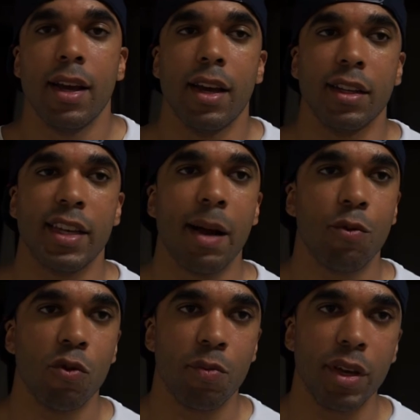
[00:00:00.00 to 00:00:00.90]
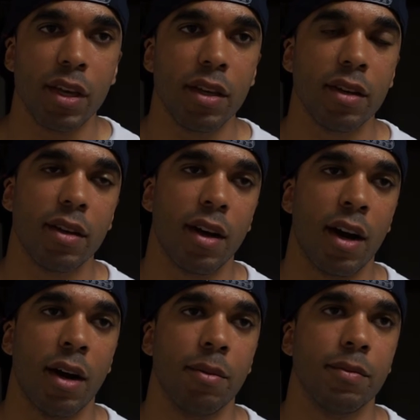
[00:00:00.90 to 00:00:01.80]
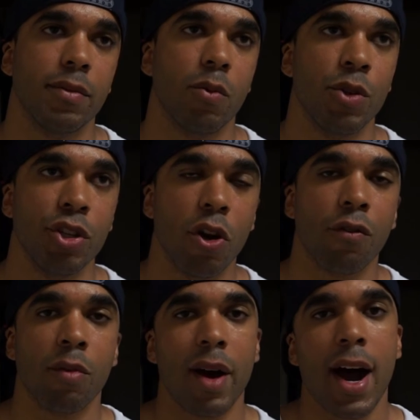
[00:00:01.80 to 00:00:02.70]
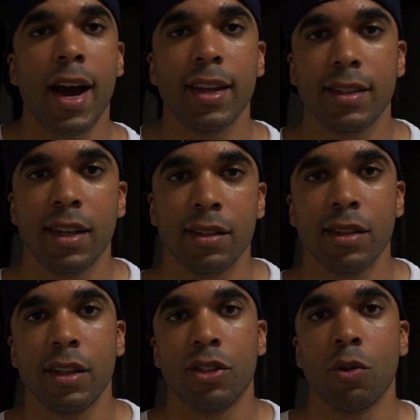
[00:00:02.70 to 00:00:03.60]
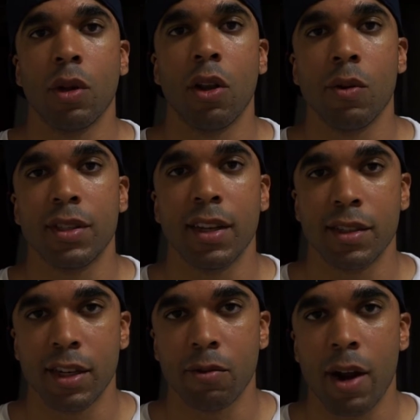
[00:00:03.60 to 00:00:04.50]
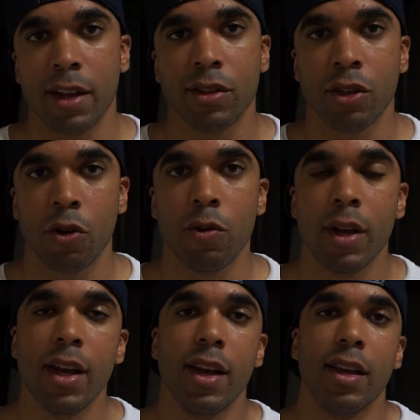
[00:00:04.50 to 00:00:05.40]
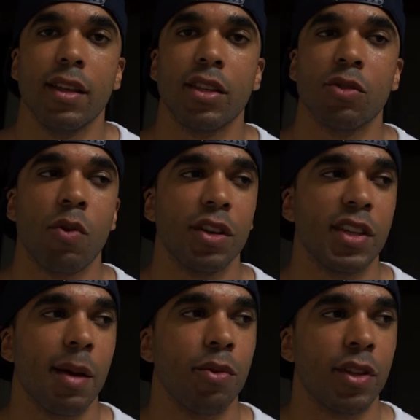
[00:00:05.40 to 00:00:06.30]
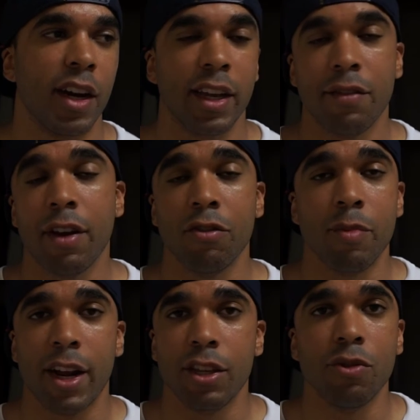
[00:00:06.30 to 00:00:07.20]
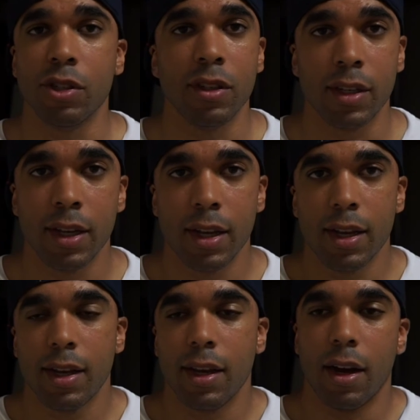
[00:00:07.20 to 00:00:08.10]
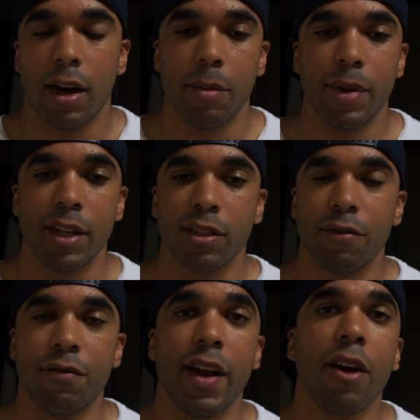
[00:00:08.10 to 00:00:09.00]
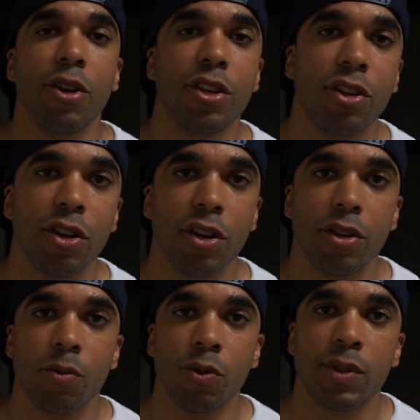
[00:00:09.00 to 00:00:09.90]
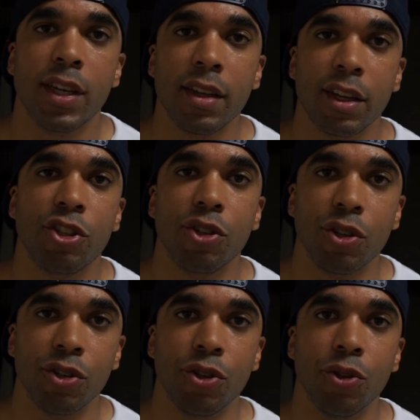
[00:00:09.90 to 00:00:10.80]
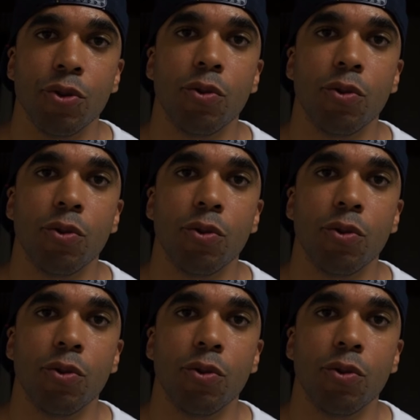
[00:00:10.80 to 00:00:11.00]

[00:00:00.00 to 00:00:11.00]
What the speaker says: An example would be when you go from a high intensity to a low intensity, right? So this is one example that I give everybody usually. And it's a very good routine that you can do